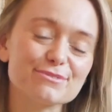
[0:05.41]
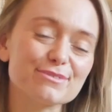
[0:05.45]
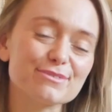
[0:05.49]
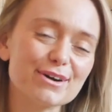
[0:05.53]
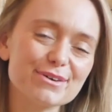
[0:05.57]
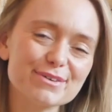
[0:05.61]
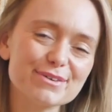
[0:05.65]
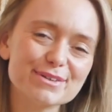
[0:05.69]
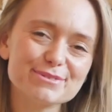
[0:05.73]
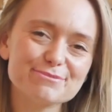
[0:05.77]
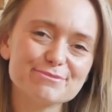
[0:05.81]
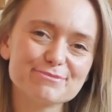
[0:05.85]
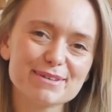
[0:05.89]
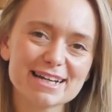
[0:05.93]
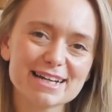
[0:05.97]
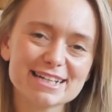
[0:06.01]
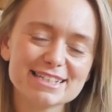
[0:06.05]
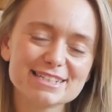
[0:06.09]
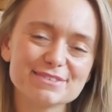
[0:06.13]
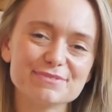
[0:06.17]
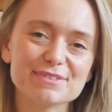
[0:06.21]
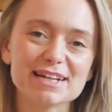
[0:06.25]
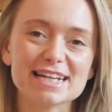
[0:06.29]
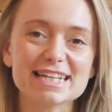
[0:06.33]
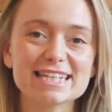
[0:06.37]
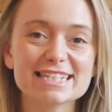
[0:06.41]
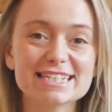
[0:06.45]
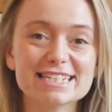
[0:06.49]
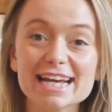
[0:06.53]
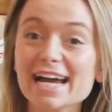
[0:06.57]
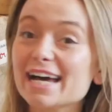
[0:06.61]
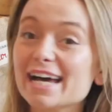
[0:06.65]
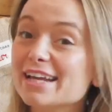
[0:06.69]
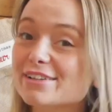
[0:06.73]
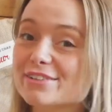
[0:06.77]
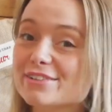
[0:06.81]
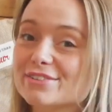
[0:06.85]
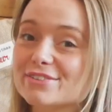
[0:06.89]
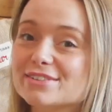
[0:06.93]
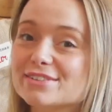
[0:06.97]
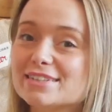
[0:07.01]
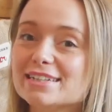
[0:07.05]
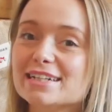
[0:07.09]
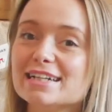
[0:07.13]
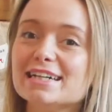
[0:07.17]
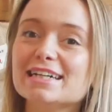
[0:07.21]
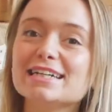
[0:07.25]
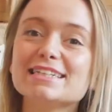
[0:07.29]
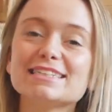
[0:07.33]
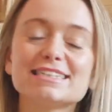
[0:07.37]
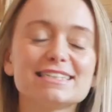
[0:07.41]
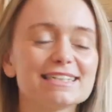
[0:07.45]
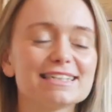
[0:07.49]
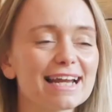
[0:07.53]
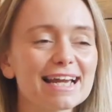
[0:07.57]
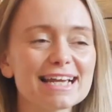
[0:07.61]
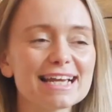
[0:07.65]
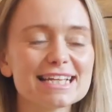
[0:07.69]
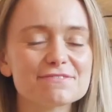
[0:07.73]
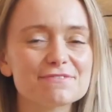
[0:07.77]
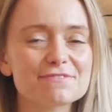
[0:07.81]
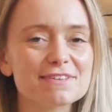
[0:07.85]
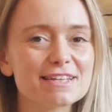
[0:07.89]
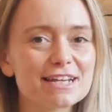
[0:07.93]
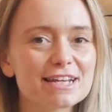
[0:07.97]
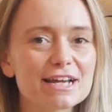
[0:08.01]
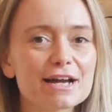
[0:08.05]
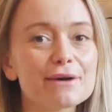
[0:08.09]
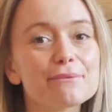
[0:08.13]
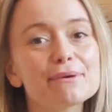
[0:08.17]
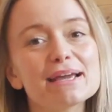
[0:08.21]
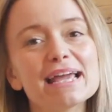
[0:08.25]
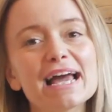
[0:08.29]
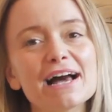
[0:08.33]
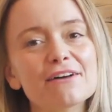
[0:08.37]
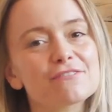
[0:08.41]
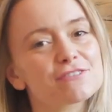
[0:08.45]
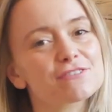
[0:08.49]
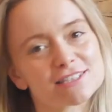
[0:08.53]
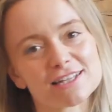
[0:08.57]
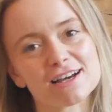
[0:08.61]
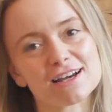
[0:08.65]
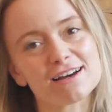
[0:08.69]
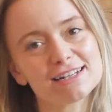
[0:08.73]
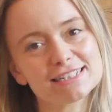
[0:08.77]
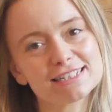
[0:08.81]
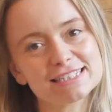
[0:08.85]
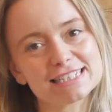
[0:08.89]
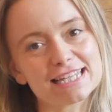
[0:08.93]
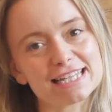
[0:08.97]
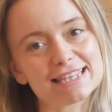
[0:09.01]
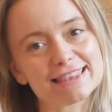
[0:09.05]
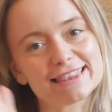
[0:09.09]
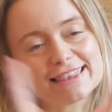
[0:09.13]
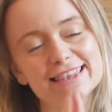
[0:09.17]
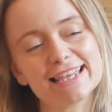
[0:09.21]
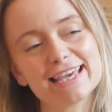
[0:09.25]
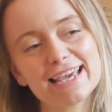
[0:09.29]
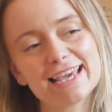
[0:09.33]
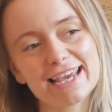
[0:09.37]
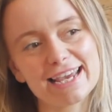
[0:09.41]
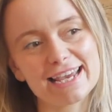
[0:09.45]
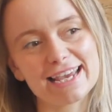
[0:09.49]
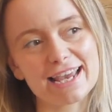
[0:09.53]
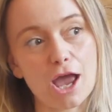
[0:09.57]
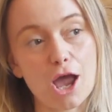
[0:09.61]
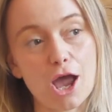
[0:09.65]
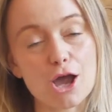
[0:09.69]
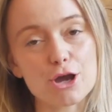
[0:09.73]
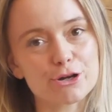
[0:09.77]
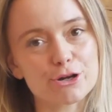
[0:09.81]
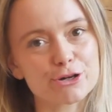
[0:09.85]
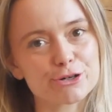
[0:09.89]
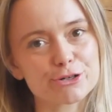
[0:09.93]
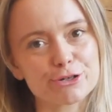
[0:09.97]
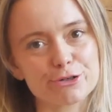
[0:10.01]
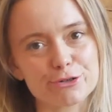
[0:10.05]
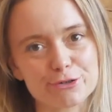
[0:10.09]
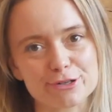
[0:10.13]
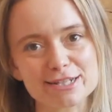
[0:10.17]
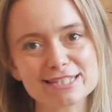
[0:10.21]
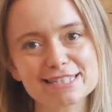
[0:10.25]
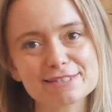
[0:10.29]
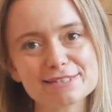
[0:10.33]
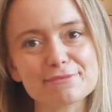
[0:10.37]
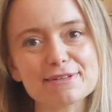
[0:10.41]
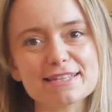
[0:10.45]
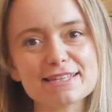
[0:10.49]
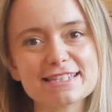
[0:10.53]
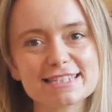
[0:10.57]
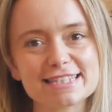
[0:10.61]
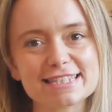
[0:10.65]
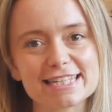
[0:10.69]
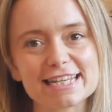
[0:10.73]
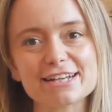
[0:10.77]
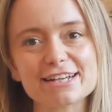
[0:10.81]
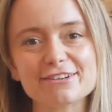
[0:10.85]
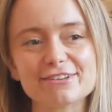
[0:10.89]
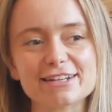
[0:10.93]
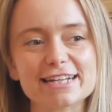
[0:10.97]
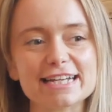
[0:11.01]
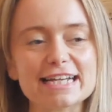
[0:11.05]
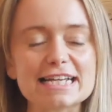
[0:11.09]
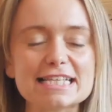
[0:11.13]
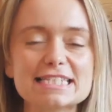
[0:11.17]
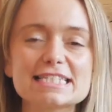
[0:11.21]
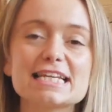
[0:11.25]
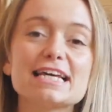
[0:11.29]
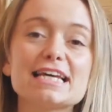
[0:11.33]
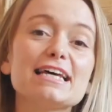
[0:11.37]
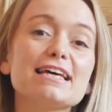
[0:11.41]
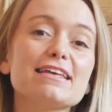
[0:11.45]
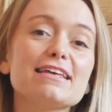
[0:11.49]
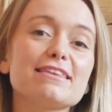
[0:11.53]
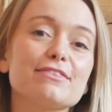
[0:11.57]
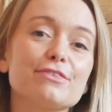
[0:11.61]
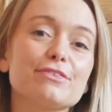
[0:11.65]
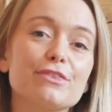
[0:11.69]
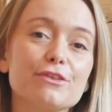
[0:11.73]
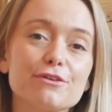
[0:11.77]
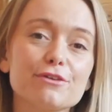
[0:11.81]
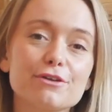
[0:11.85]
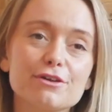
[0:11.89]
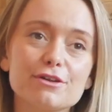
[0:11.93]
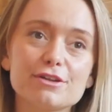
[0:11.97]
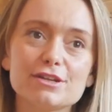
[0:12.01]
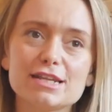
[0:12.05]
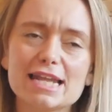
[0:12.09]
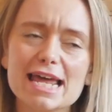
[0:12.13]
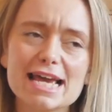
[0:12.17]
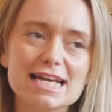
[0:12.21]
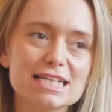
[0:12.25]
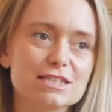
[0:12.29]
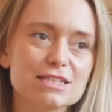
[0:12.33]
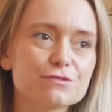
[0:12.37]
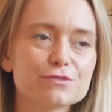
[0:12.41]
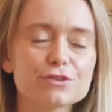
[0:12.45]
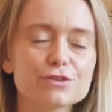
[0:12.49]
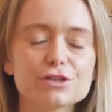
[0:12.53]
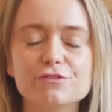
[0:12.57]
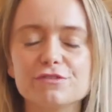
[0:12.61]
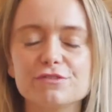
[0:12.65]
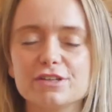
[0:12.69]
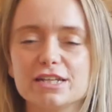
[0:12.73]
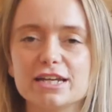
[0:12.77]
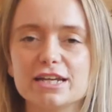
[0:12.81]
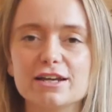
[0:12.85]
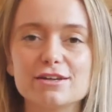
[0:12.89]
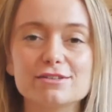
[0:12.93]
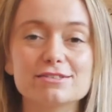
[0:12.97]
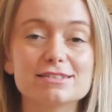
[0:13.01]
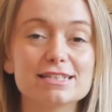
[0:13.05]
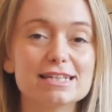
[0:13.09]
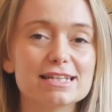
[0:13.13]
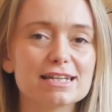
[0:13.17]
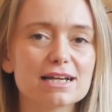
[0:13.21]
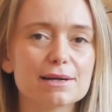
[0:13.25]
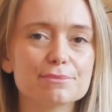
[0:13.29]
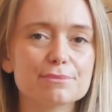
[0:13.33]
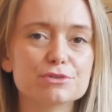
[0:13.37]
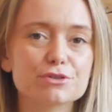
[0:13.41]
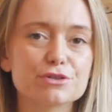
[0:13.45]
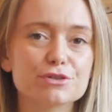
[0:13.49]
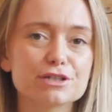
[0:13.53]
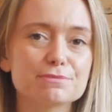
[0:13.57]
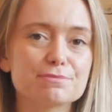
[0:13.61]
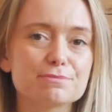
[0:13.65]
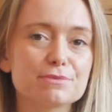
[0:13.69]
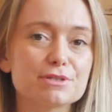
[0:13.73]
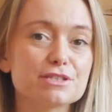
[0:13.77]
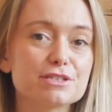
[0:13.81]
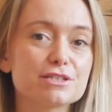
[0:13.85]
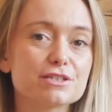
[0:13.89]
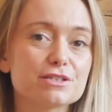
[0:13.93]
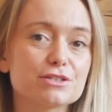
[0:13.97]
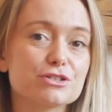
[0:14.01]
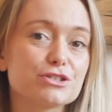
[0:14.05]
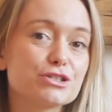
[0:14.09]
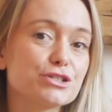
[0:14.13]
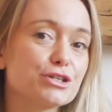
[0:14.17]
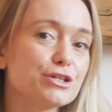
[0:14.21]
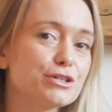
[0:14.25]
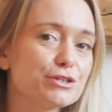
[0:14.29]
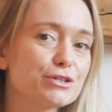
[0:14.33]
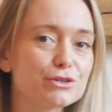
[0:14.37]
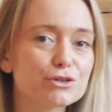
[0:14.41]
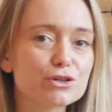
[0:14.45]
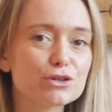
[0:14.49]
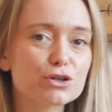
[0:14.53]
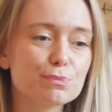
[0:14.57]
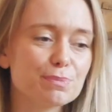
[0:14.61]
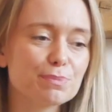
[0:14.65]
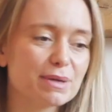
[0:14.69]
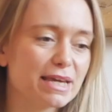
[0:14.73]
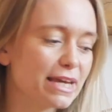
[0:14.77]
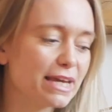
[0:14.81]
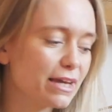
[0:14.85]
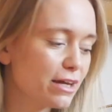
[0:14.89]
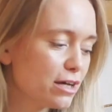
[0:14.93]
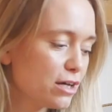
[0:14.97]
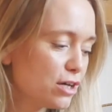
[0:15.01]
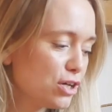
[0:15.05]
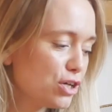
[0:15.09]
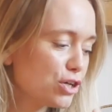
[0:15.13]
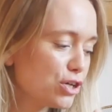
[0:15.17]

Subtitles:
welcome back to my channel. Today's video we have started the Christmas series. The next few videos leading up to Christmas should all be